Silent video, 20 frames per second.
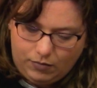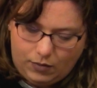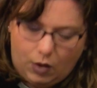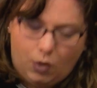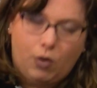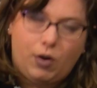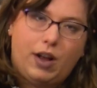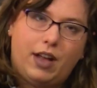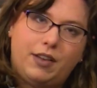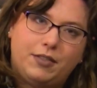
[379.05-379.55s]

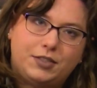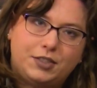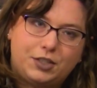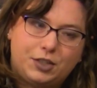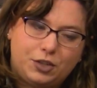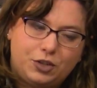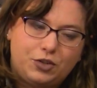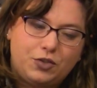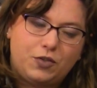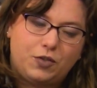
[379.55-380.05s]
or I have
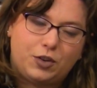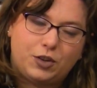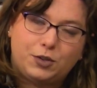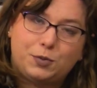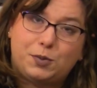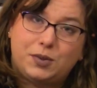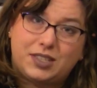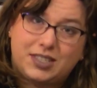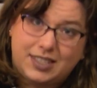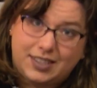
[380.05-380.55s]
searched for
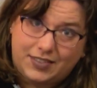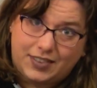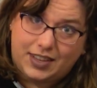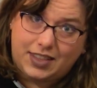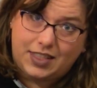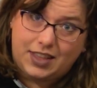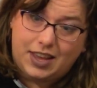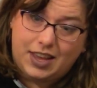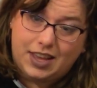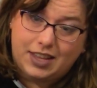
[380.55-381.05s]

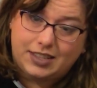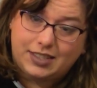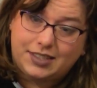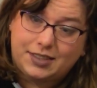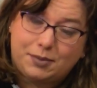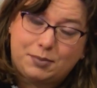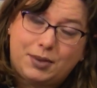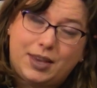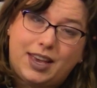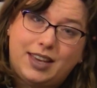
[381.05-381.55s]
specifically in
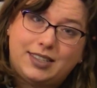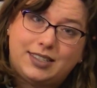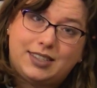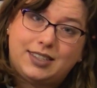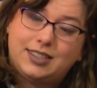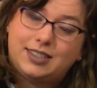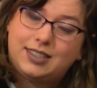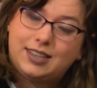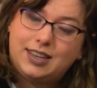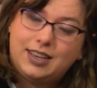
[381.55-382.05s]
some
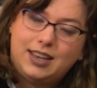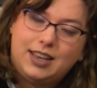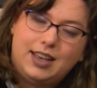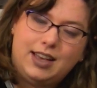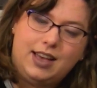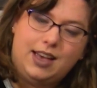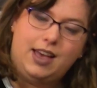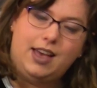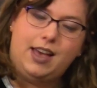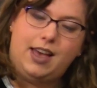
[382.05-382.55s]
cases.
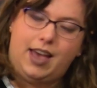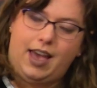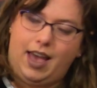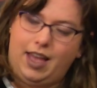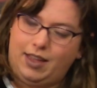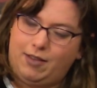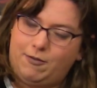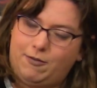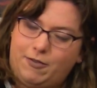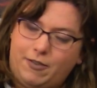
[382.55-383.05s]

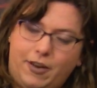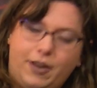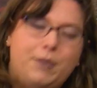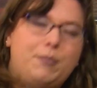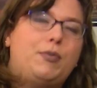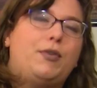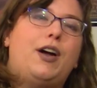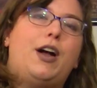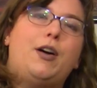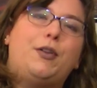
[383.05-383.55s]
And I'm very
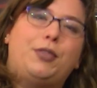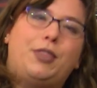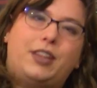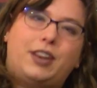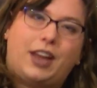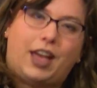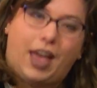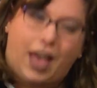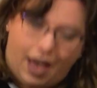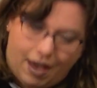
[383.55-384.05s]
proud that
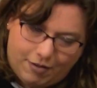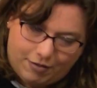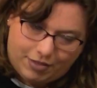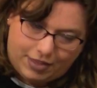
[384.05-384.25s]
I have